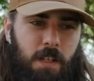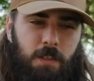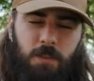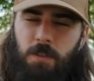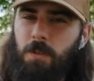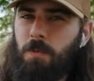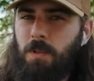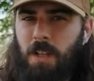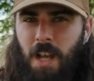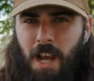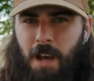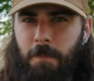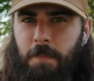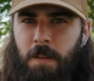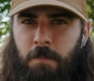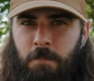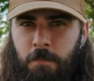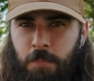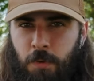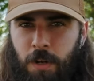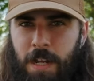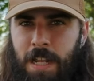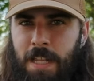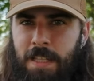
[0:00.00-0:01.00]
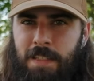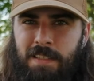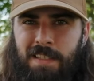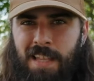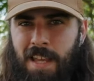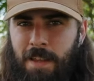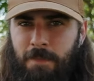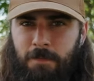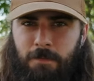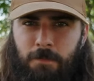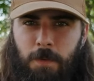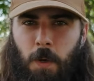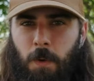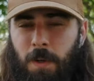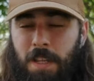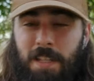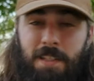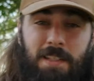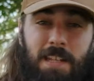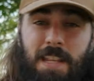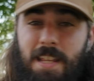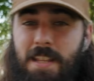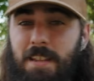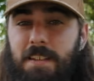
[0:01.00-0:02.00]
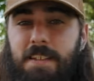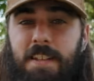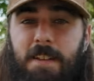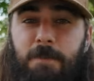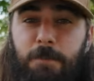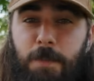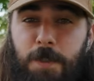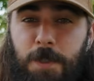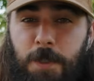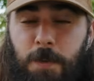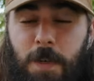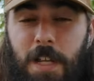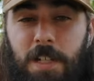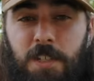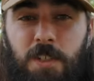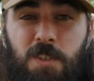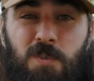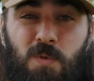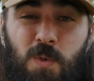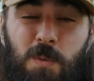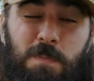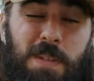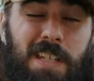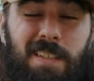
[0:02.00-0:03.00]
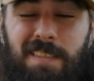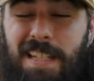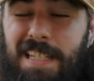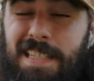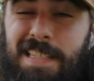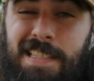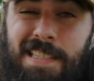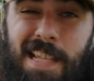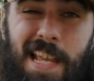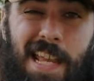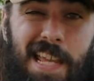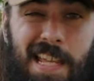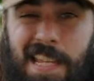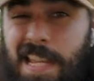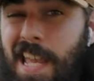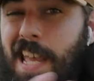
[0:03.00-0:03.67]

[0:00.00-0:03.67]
Two common brands that focus in different directions would be, let's say,